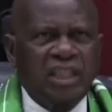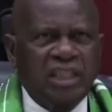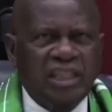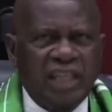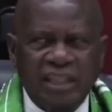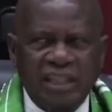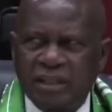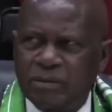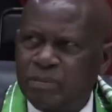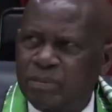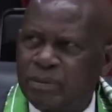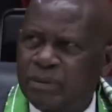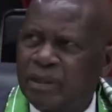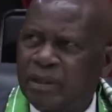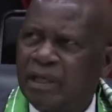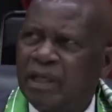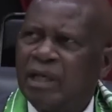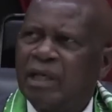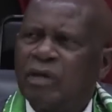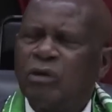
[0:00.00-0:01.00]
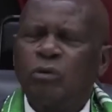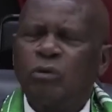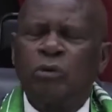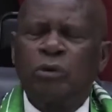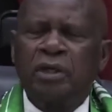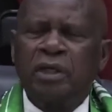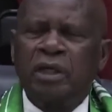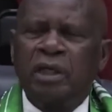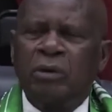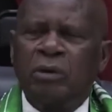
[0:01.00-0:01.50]
leadership.
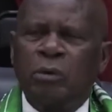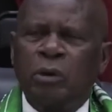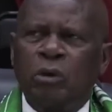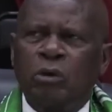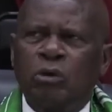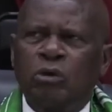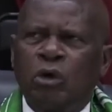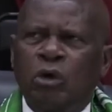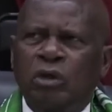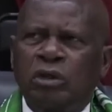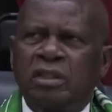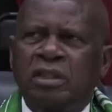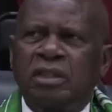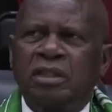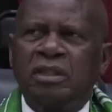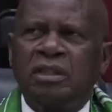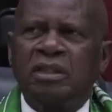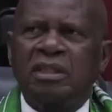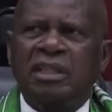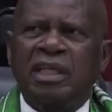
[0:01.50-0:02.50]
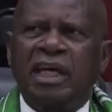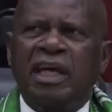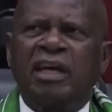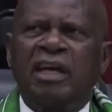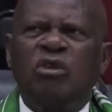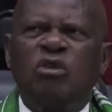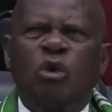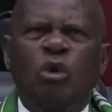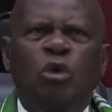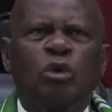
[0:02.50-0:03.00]
We will not say
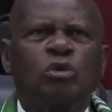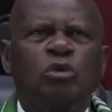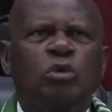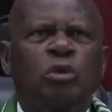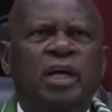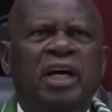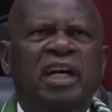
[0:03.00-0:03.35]
no to